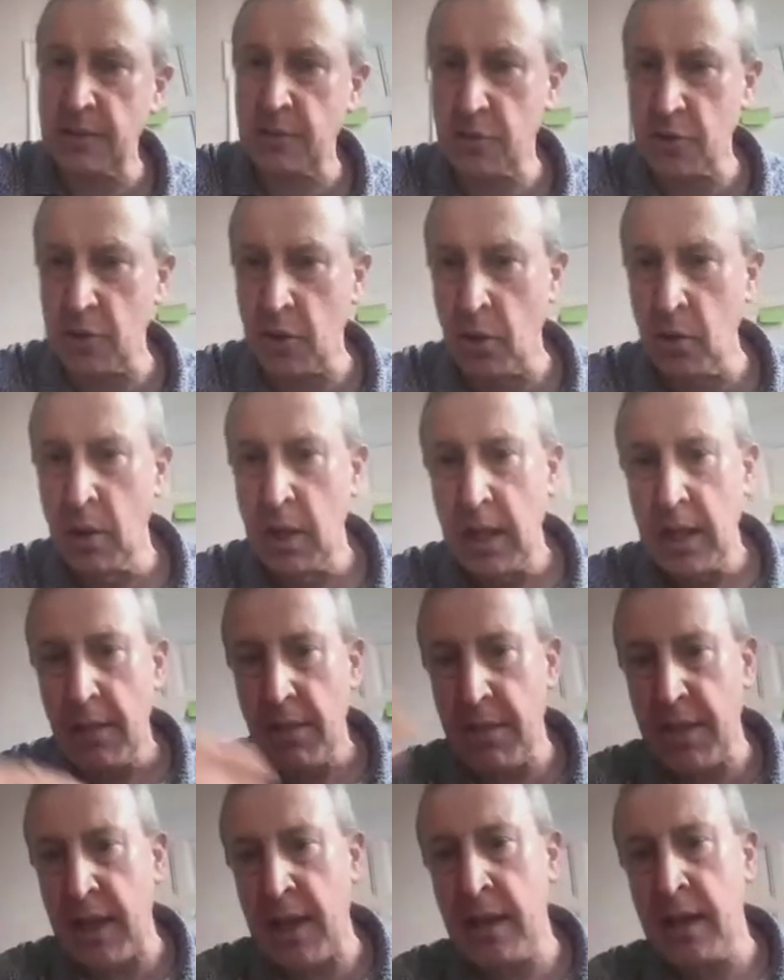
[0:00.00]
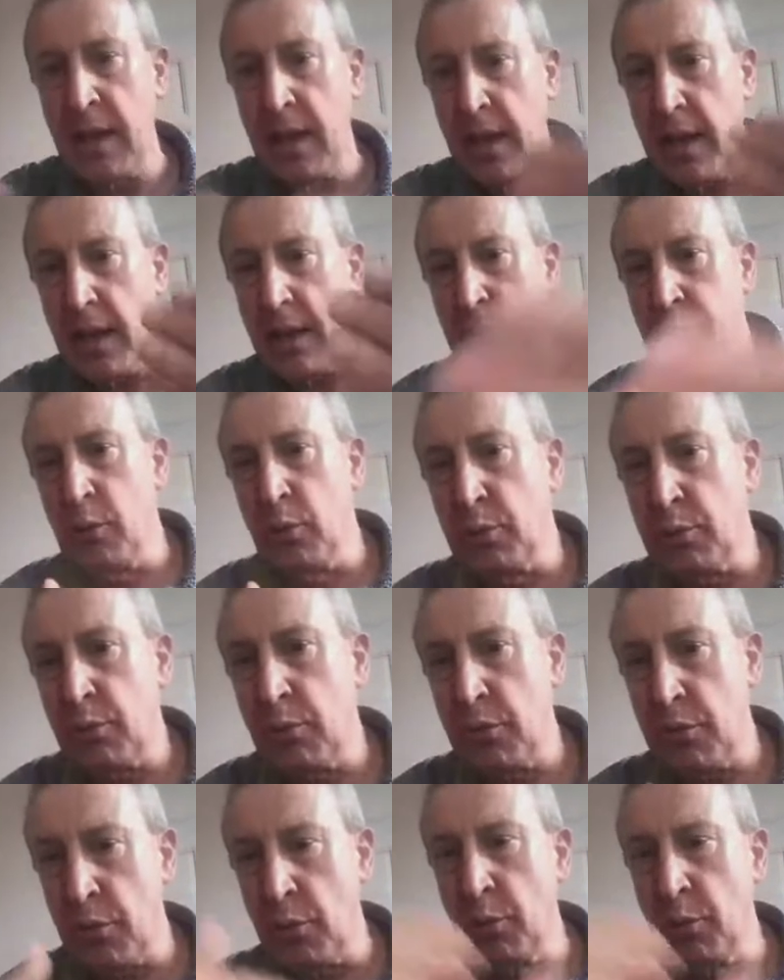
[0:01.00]
So then, if you
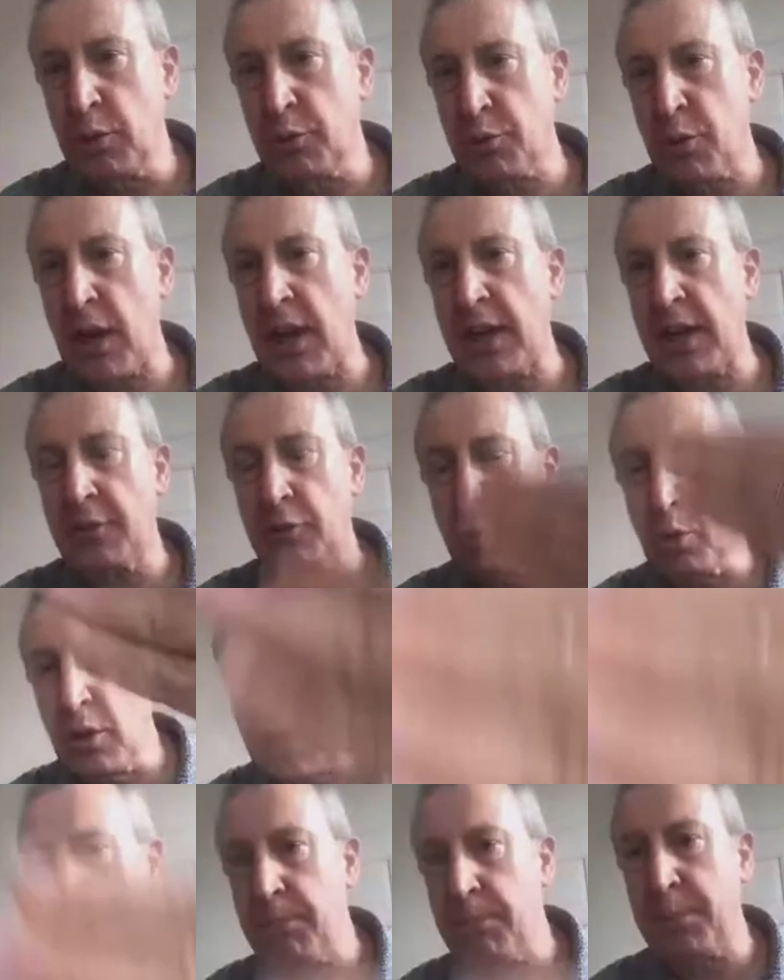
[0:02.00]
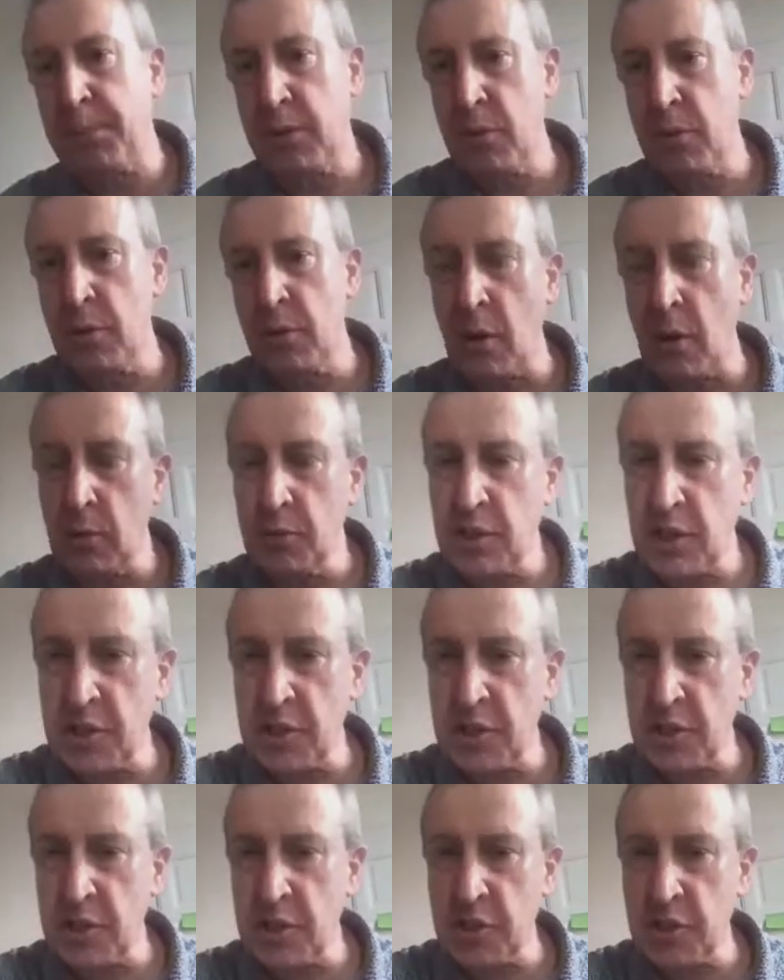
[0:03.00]
you will try to keep, you know, the
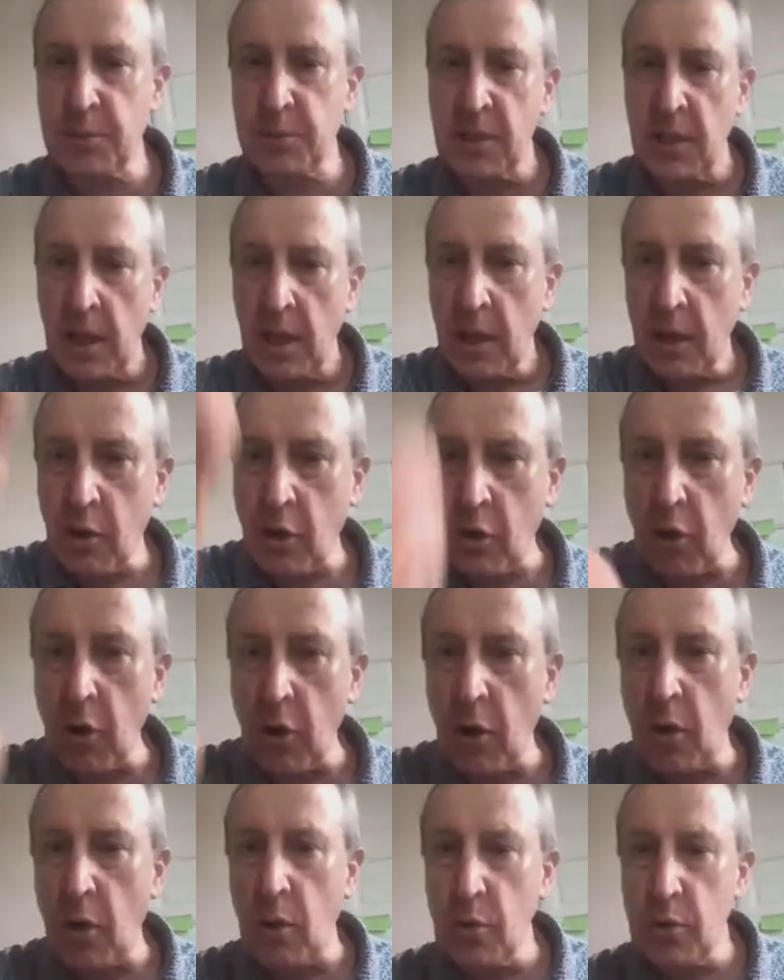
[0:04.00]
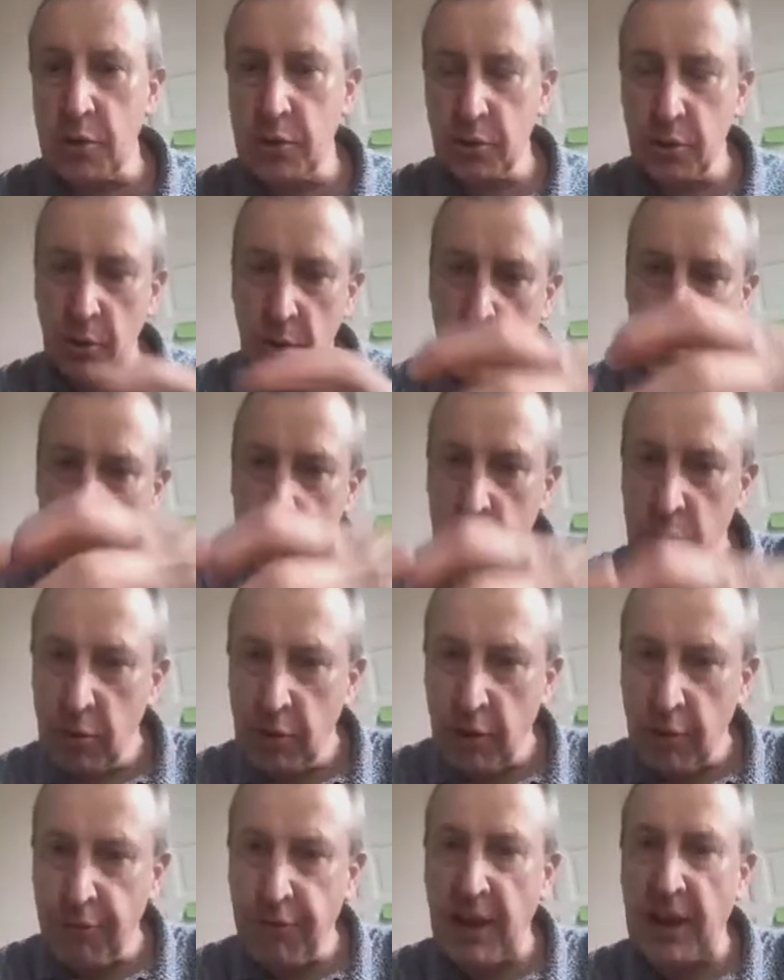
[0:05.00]
ships close to, to
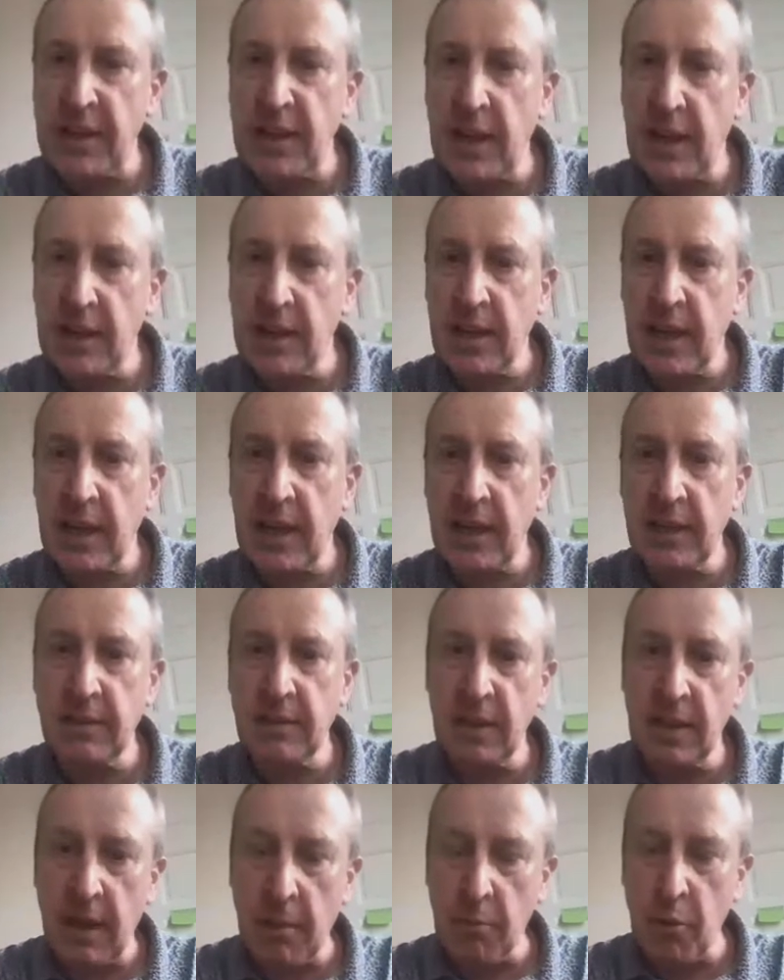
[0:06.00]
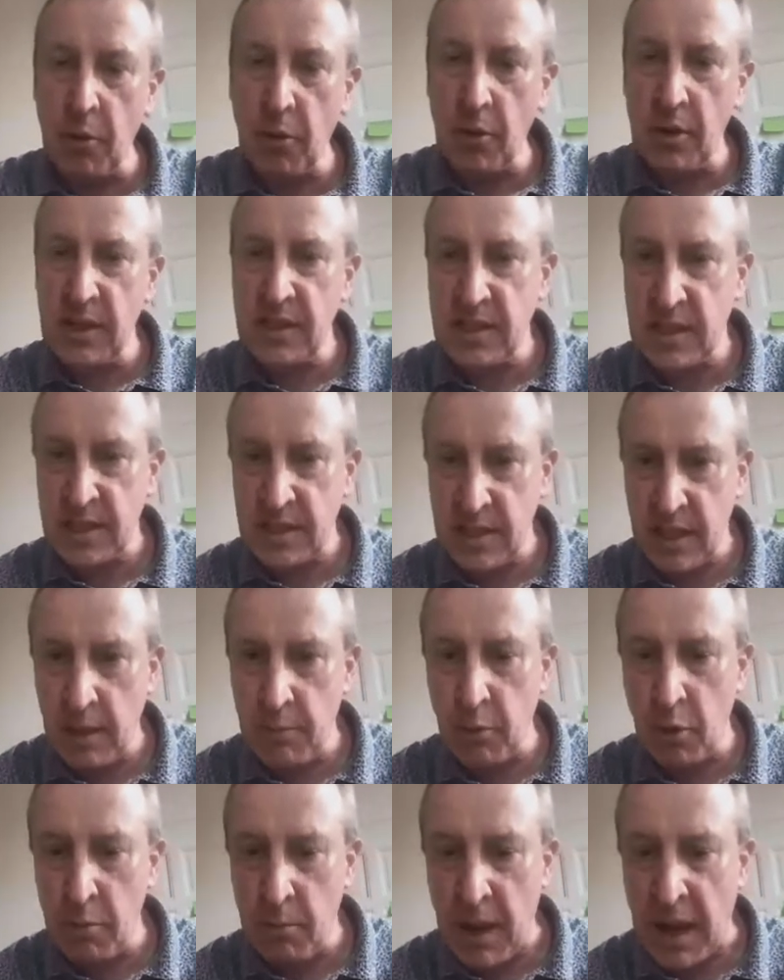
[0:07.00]
the final gate in a more or less
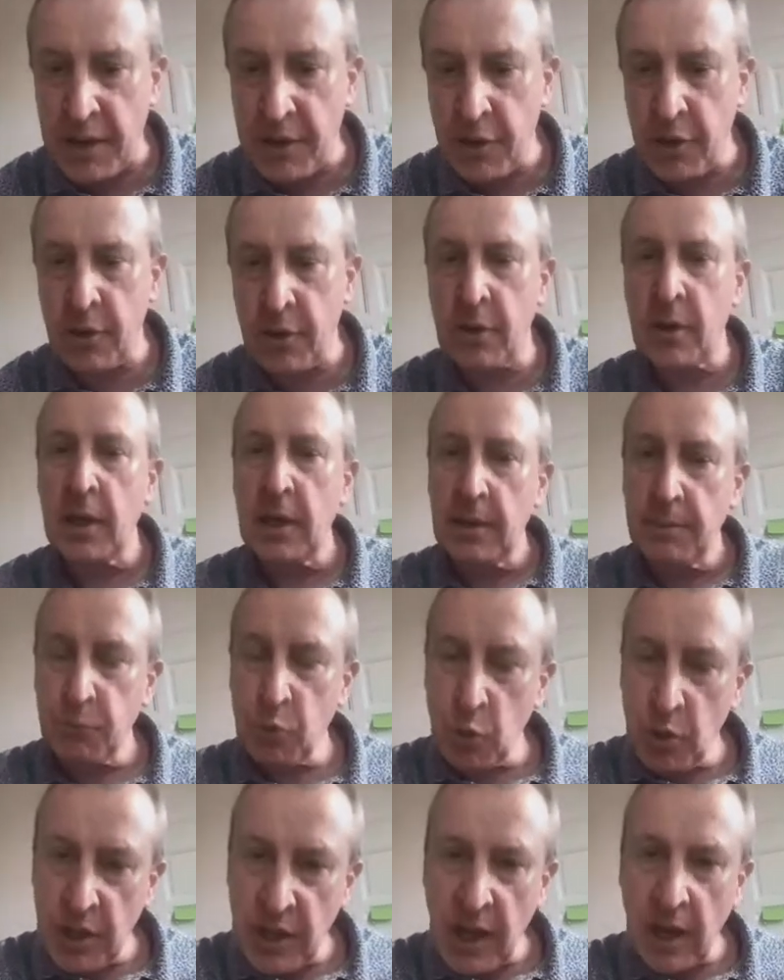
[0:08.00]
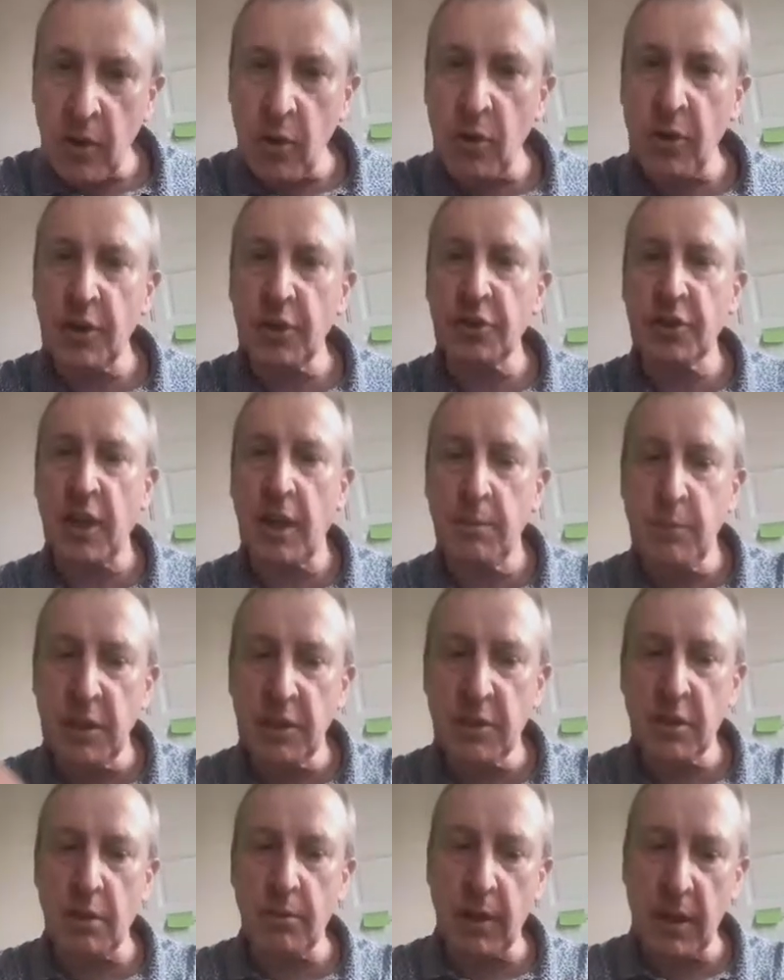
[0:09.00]
stable manner during a longer time
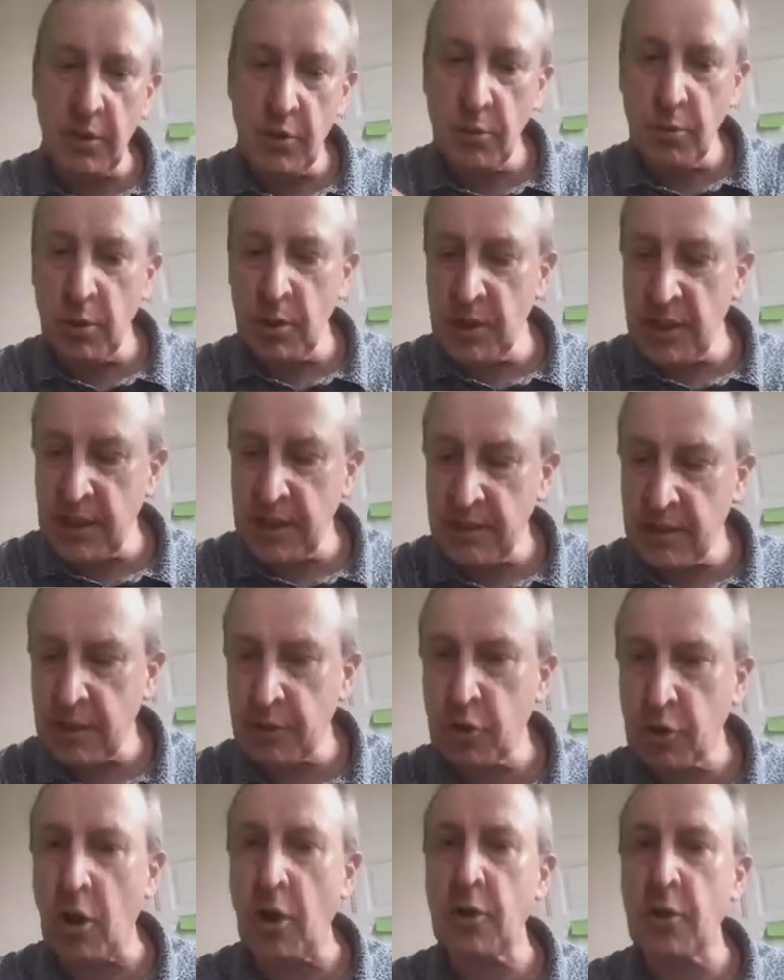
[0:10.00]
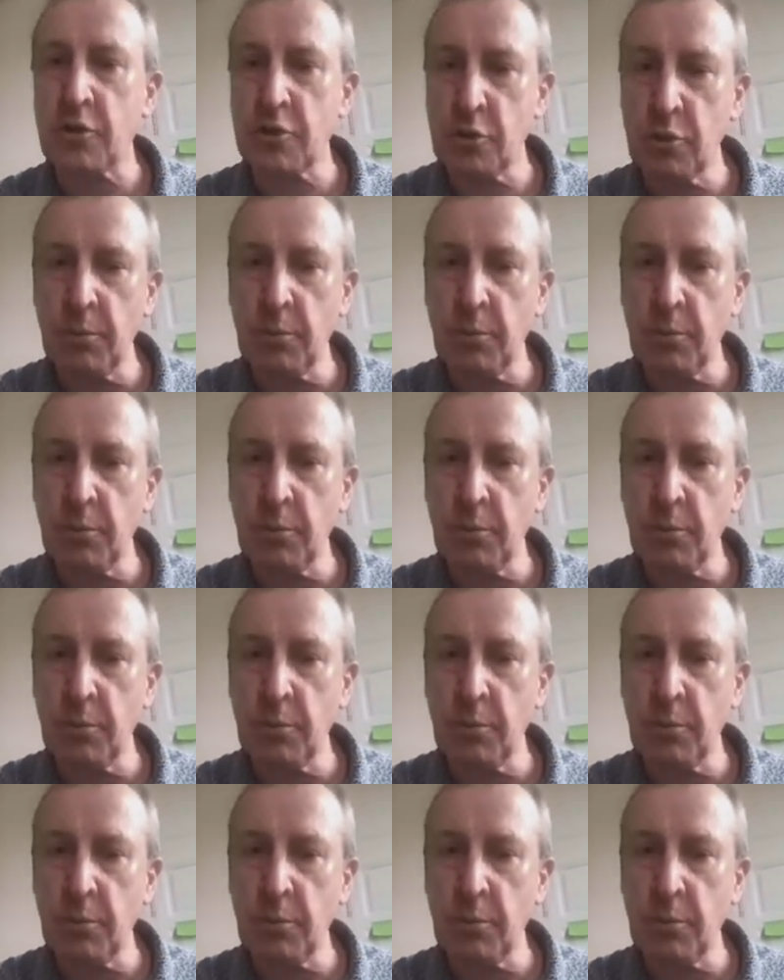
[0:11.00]
interval, you will need the dogs to